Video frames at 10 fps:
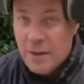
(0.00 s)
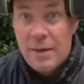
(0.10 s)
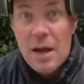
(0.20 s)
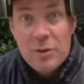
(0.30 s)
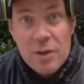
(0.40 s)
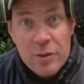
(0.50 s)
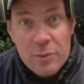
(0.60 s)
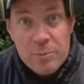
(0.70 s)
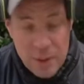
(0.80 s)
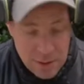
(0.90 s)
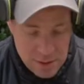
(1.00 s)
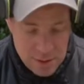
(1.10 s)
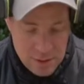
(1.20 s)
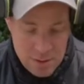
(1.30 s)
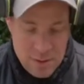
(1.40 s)
Now the other piece,
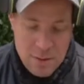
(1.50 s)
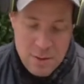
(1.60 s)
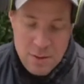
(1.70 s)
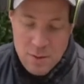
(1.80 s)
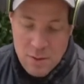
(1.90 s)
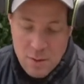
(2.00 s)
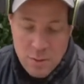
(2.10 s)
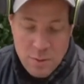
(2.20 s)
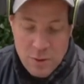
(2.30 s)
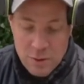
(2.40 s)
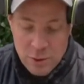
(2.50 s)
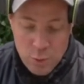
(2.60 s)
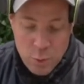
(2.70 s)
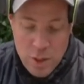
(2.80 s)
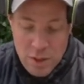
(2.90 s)
or just
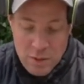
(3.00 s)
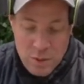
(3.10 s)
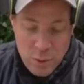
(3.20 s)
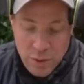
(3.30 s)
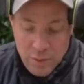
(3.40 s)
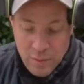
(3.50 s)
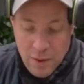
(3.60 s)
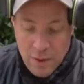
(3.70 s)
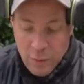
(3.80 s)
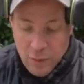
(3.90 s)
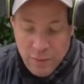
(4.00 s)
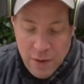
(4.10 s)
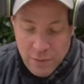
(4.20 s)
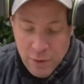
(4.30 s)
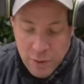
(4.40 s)
one twenty, uh,
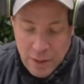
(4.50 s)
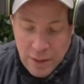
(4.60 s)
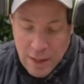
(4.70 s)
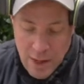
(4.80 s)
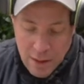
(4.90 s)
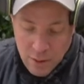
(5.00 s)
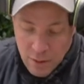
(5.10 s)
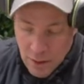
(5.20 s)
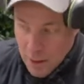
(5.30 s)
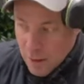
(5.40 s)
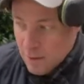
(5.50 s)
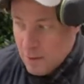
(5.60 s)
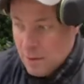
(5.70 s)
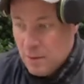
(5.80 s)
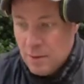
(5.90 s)
forty-five degree angle cut,
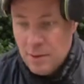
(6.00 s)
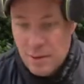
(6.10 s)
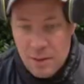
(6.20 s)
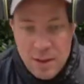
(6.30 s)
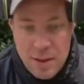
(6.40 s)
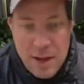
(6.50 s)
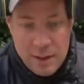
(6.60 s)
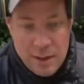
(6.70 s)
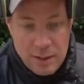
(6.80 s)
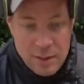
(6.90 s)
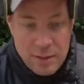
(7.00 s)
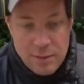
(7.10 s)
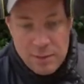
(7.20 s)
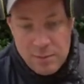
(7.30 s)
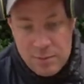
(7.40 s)
and then
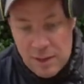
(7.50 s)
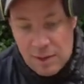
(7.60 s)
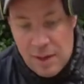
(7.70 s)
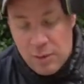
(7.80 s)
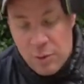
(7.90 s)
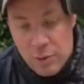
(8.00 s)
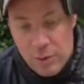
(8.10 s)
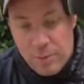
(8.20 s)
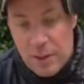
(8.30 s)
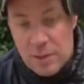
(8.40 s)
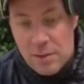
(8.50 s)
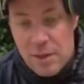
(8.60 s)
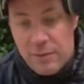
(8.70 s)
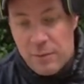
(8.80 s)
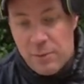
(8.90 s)
take that corner piece
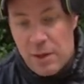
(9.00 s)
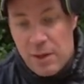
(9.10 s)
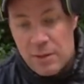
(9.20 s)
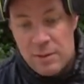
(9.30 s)
off from there.